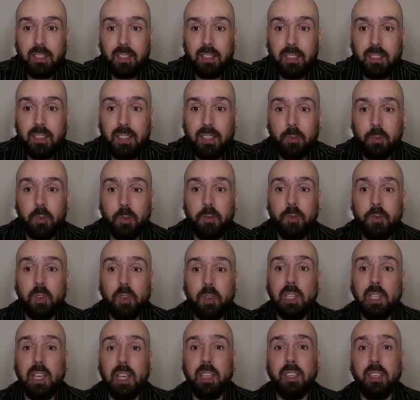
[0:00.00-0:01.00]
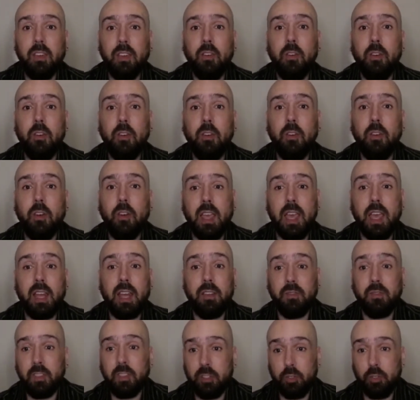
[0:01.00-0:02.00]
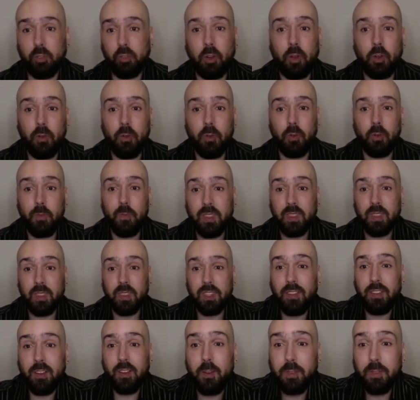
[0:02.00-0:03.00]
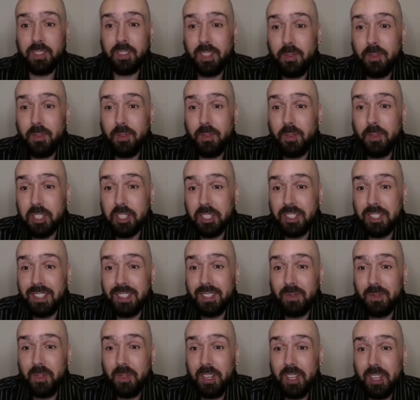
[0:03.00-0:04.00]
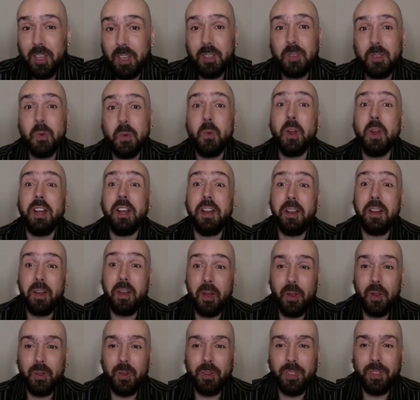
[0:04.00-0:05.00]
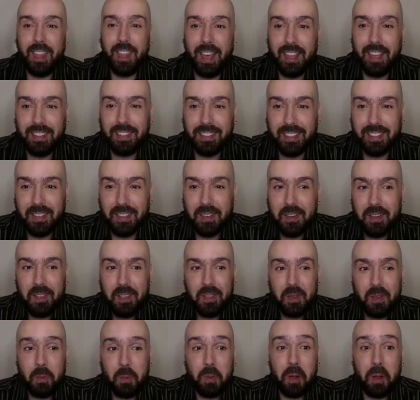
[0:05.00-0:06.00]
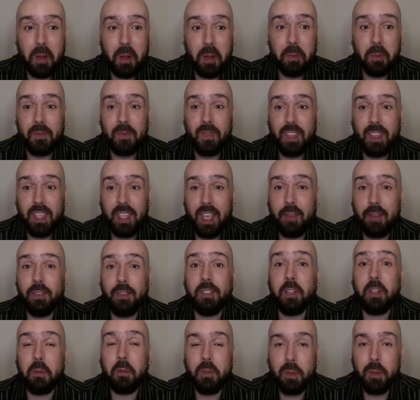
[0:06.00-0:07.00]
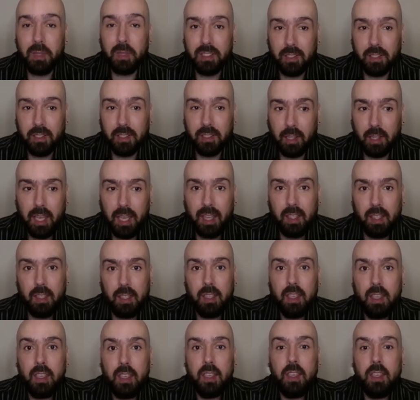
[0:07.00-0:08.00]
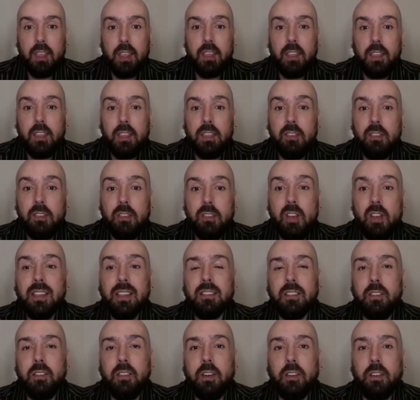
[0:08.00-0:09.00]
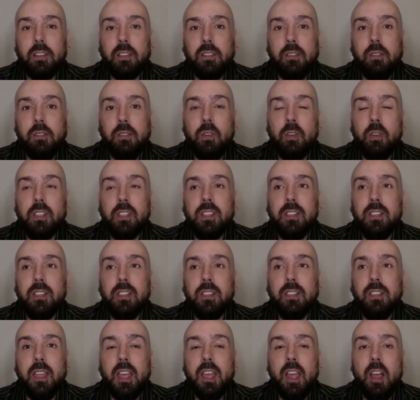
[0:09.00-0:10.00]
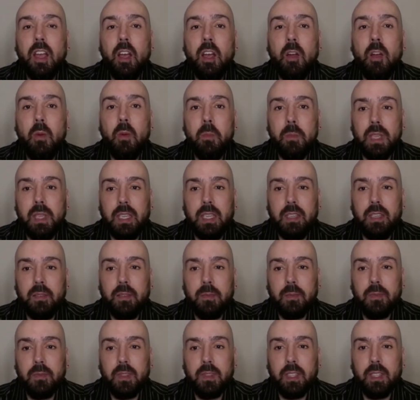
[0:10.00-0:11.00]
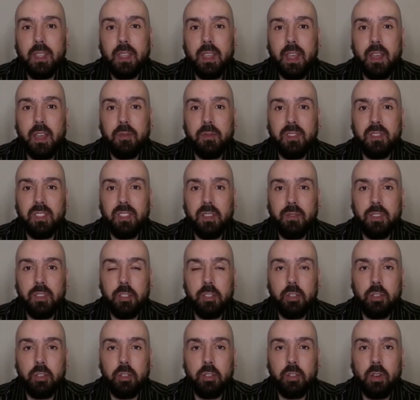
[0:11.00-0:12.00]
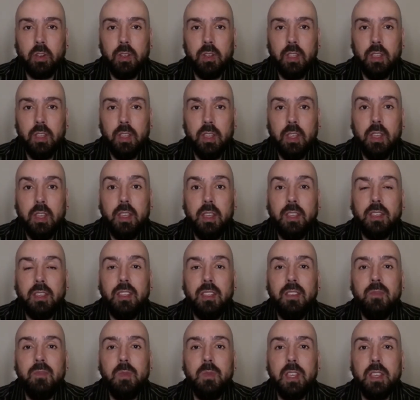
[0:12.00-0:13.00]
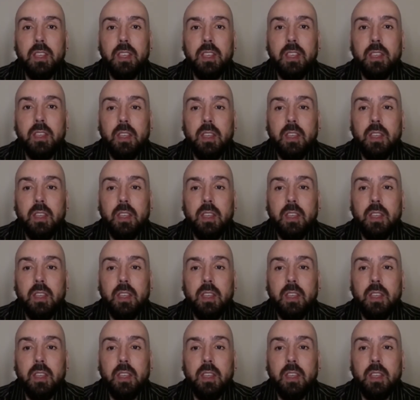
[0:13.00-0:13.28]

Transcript: if you feel like you're out of control, obviously, if you're watching this video, you want to know that, and you'll probably have a lot of moments like that. You ask God, "Lord, help me have self-control. Give me